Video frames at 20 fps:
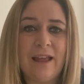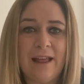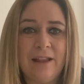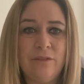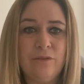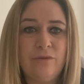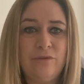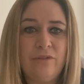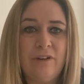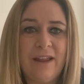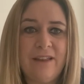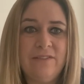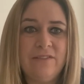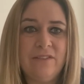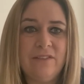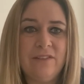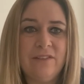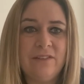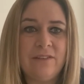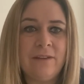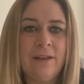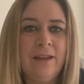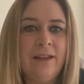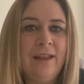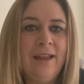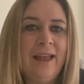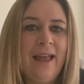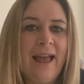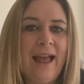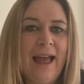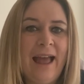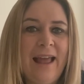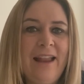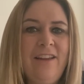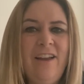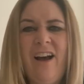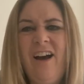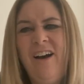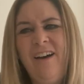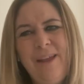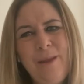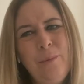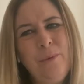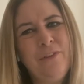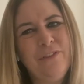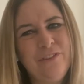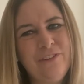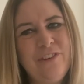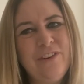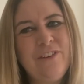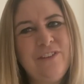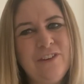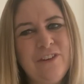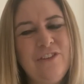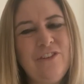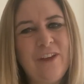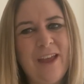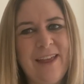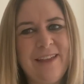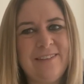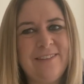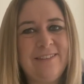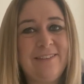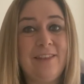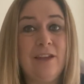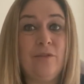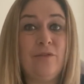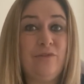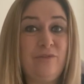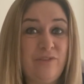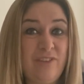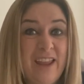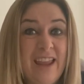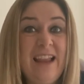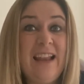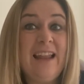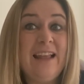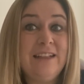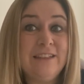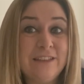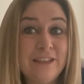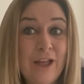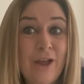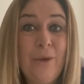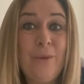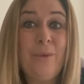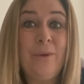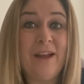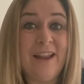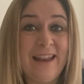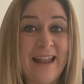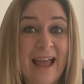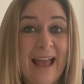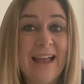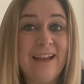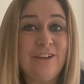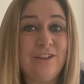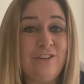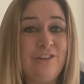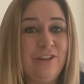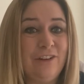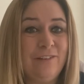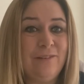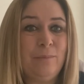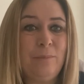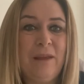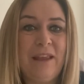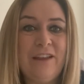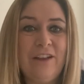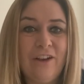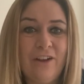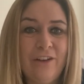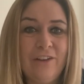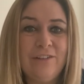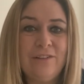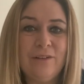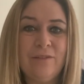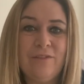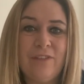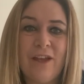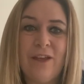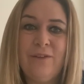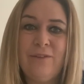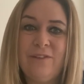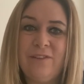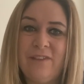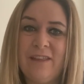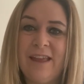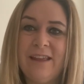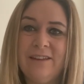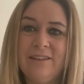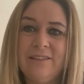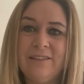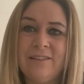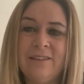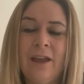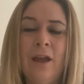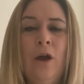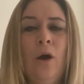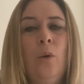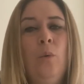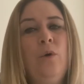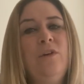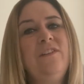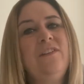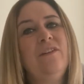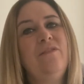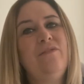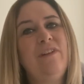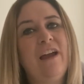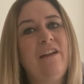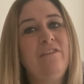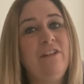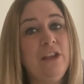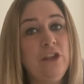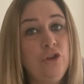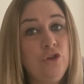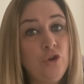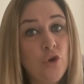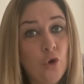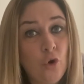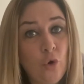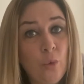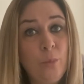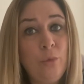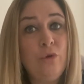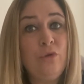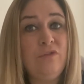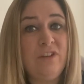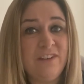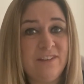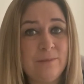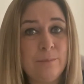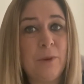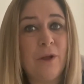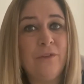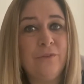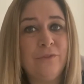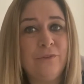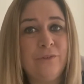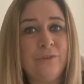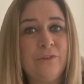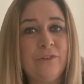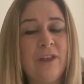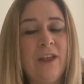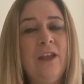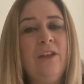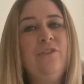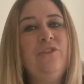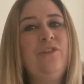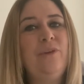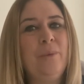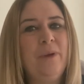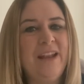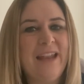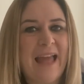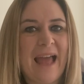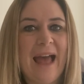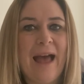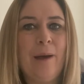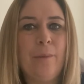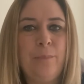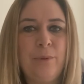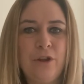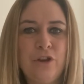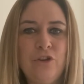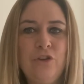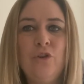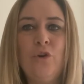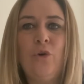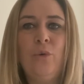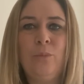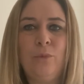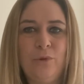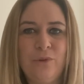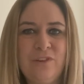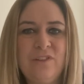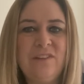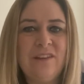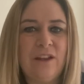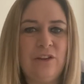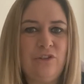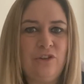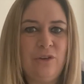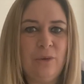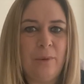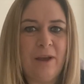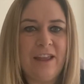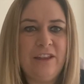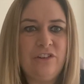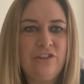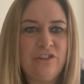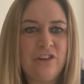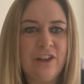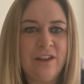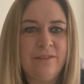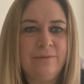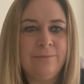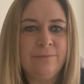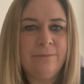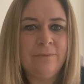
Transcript: and friends. And I want to suggest that feeling low and anxious because of those things was a very normal response to an abnormal situation.